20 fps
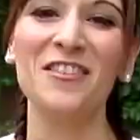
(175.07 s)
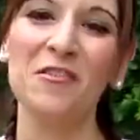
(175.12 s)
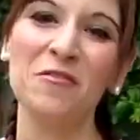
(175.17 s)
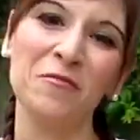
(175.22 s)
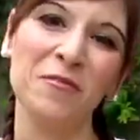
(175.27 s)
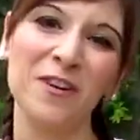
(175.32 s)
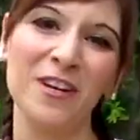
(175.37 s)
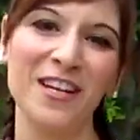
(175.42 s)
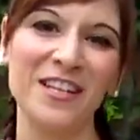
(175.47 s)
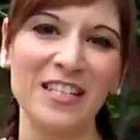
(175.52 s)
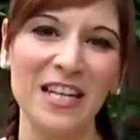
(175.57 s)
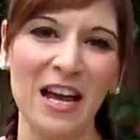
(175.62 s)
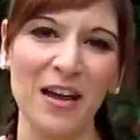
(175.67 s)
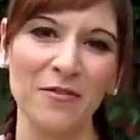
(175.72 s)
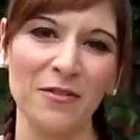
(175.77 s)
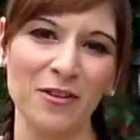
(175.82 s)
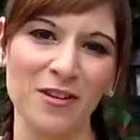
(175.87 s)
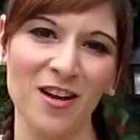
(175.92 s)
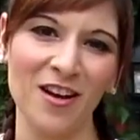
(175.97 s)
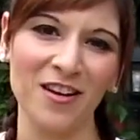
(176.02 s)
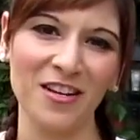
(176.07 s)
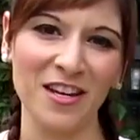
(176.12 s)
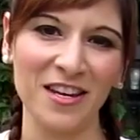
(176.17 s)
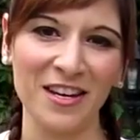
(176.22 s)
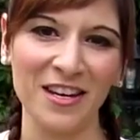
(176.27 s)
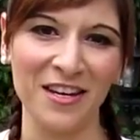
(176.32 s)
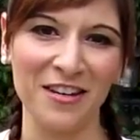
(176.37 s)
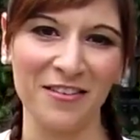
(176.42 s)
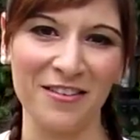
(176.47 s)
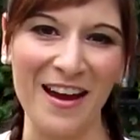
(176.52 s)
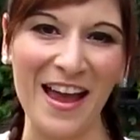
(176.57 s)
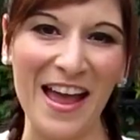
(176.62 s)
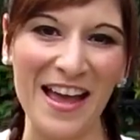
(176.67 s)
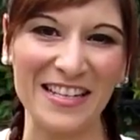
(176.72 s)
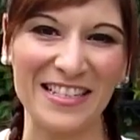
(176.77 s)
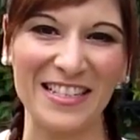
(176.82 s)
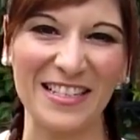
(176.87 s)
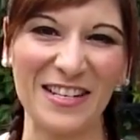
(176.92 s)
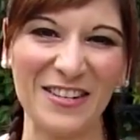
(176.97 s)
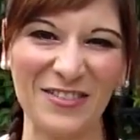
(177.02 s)
Don't forget to have your dog eating
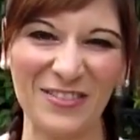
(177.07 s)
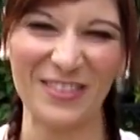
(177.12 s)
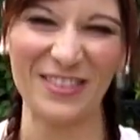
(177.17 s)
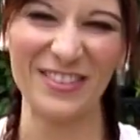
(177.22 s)
grass.